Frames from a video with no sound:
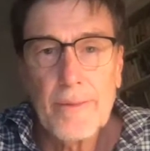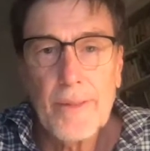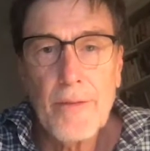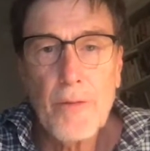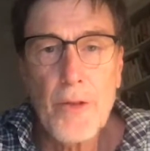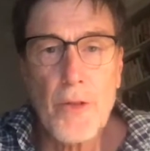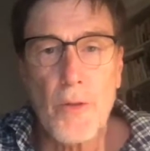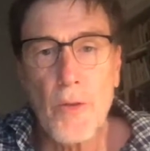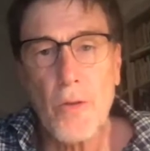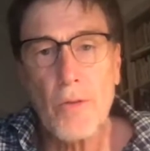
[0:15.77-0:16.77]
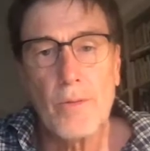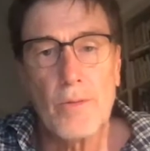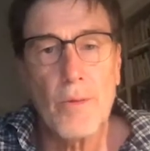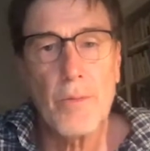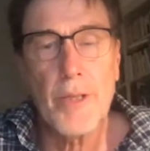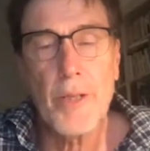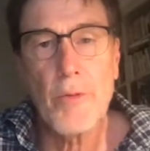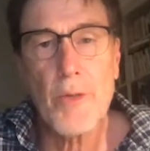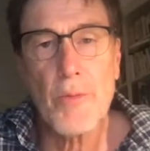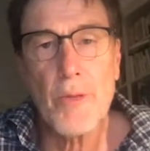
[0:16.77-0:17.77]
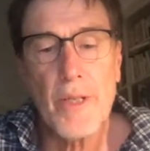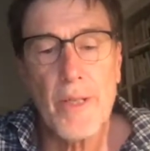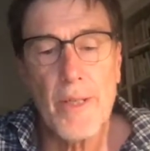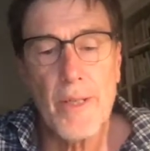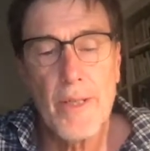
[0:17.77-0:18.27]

In the first talk, what we did was we